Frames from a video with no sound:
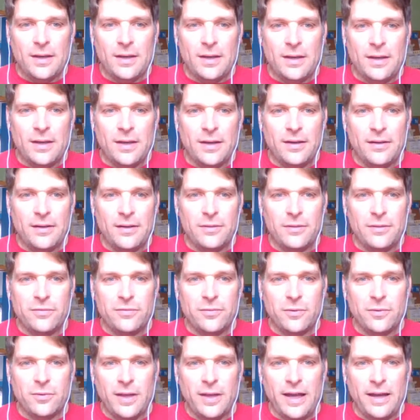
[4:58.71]

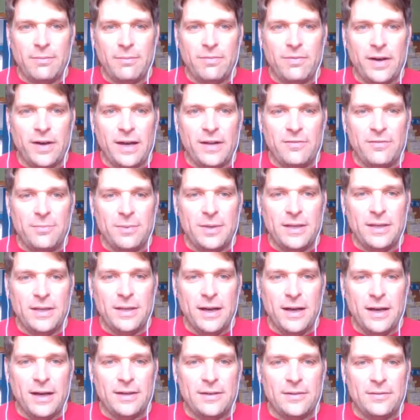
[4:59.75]
for Lab 5B.
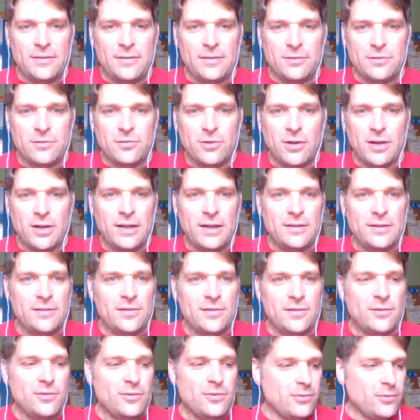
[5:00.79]
I tried
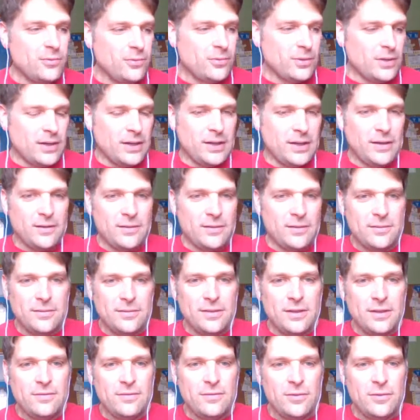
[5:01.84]
to
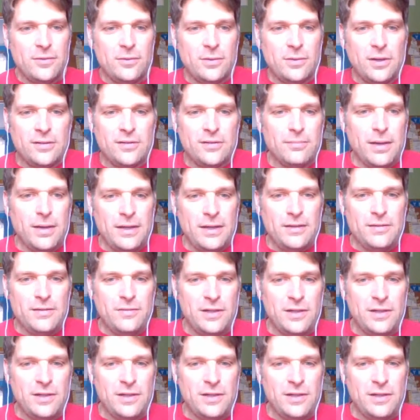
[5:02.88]
give you as many